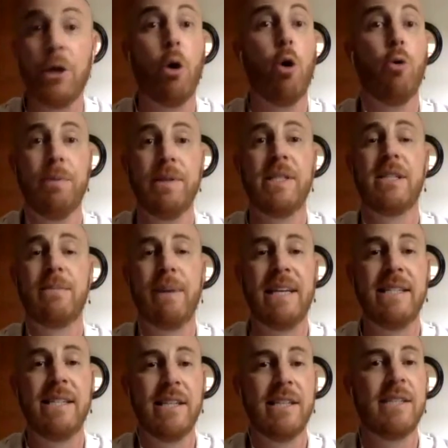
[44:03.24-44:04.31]
open
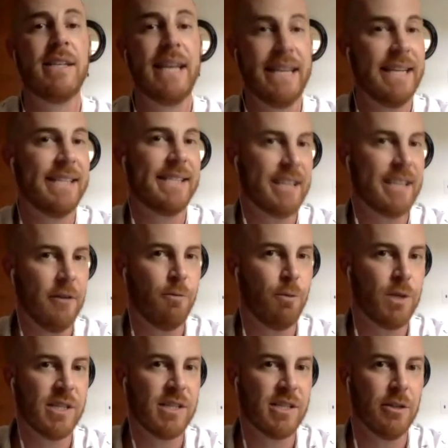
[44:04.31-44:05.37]
spaces in itself
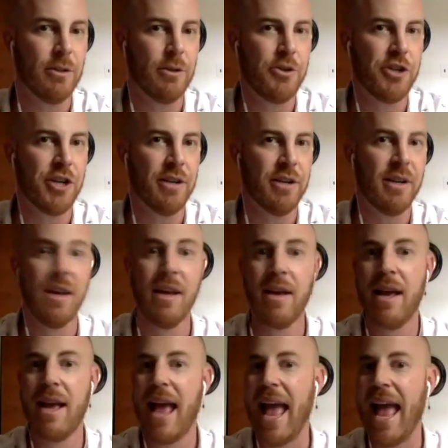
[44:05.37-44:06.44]
was a solution.
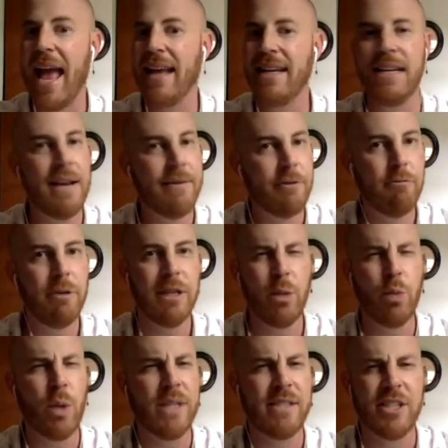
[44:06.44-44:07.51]
And it never really
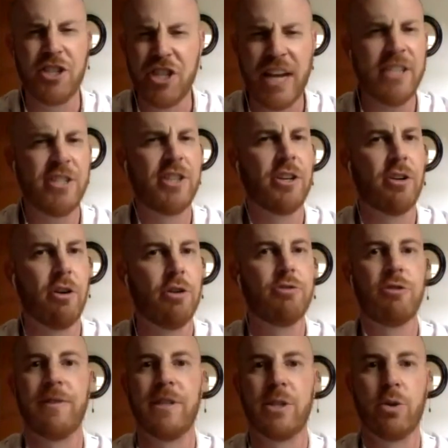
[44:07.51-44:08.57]
went to change the
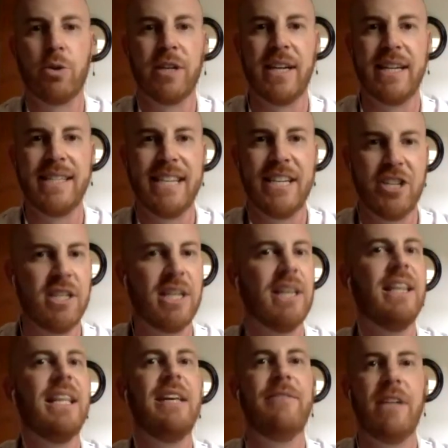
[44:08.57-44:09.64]
culture of its organization to
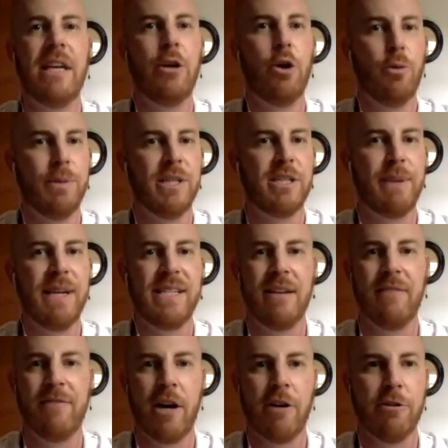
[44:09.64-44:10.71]
live in an open space
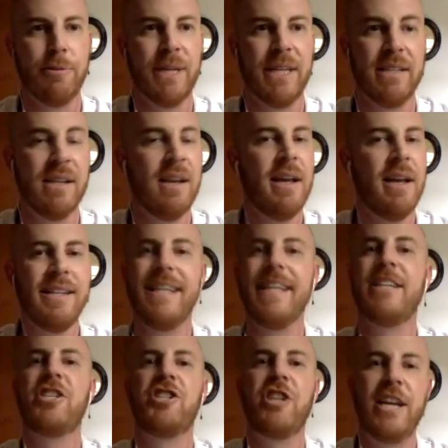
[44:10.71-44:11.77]
environment, to
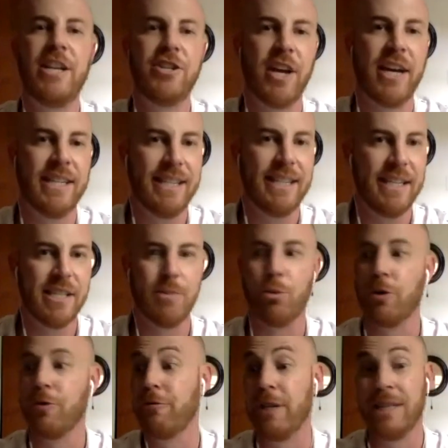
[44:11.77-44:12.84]
exchange ideas
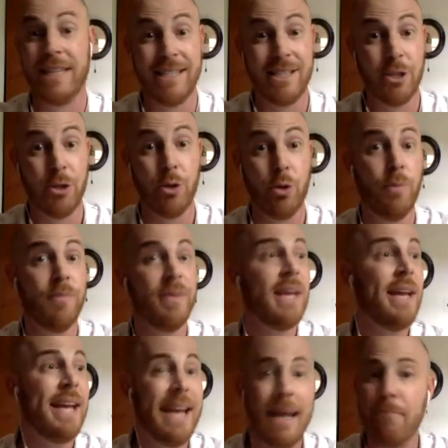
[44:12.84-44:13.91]
more freely, to
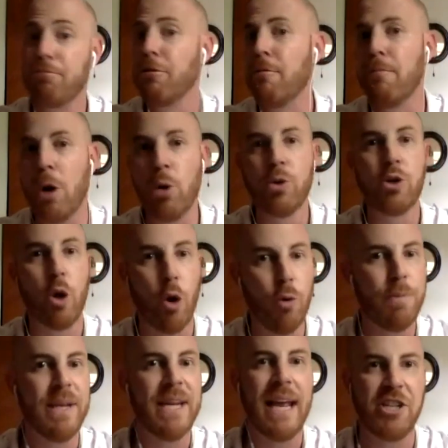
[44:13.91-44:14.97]
promote
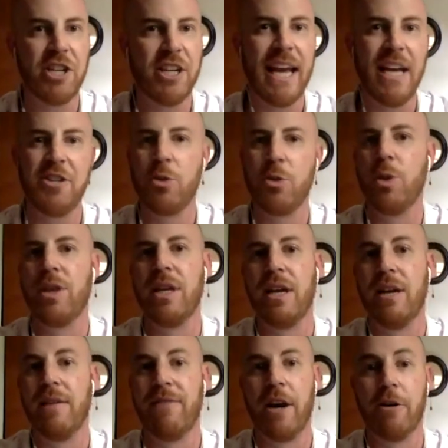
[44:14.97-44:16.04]
open education within
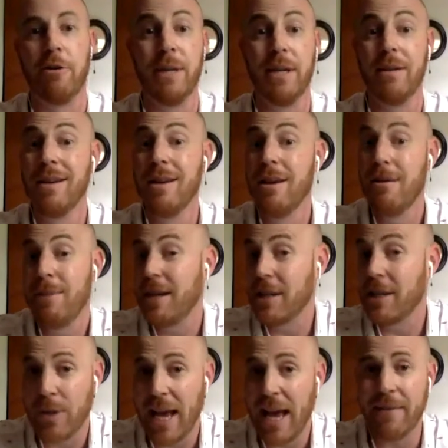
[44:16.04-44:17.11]
an environment.
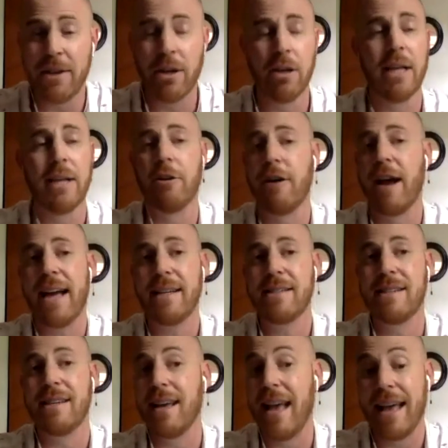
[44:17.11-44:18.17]
Because we have it all at our
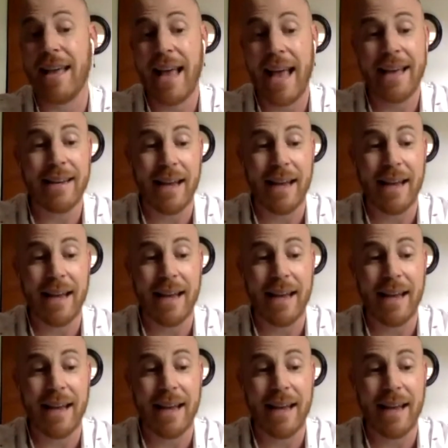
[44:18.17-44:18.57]
access, at